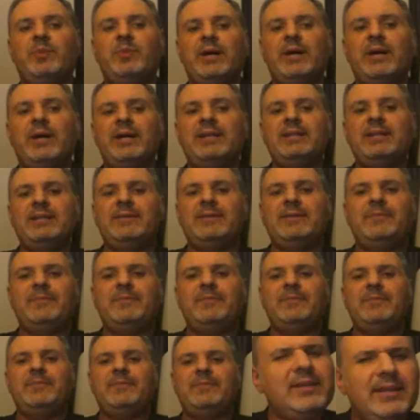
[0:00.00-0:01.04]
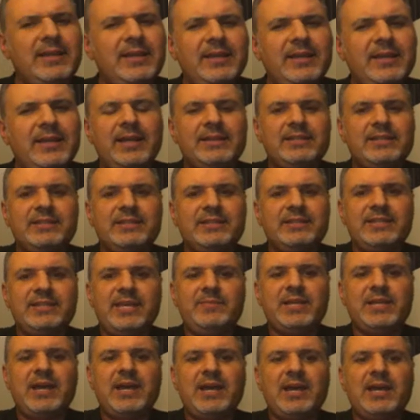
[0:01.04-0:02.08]
But at the same
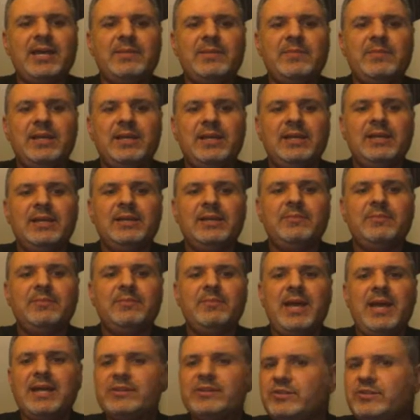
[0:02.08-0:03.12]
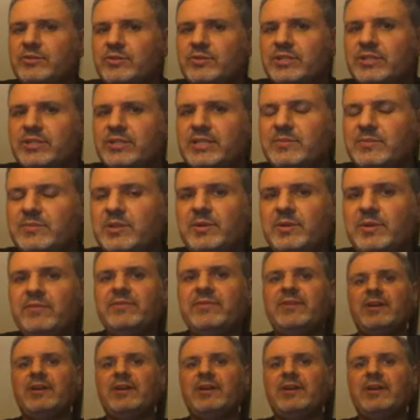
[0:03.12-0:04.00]
time, MaxNew seemed to be